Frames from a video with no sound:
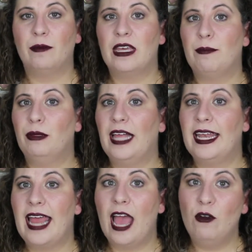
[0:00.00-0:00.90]
They
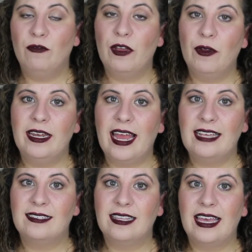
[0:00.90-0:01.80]
blend out very
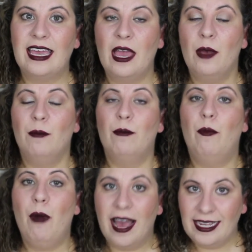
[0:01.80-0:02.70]
nicely,
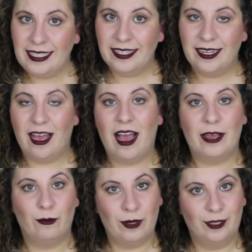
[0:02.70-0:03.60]
but
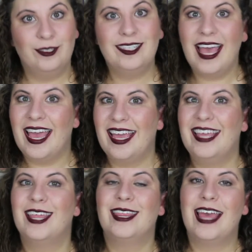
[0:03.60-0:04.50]
I will
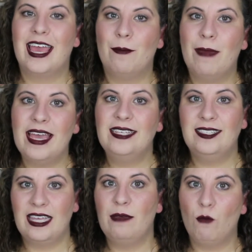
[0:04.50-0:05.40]
say they may
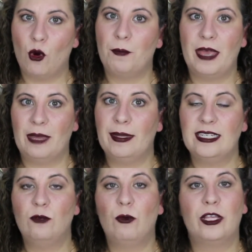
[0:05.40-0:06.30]
seem more
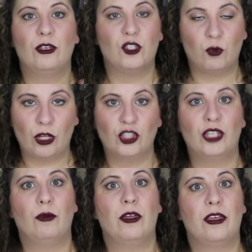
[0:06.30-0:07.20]
pigmented when you
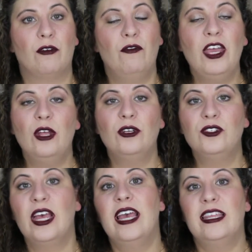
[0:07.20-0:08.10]
swatch them with your
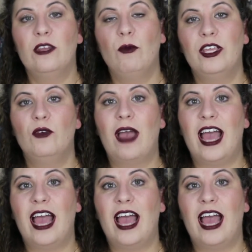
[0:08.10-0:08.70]
fingers than when you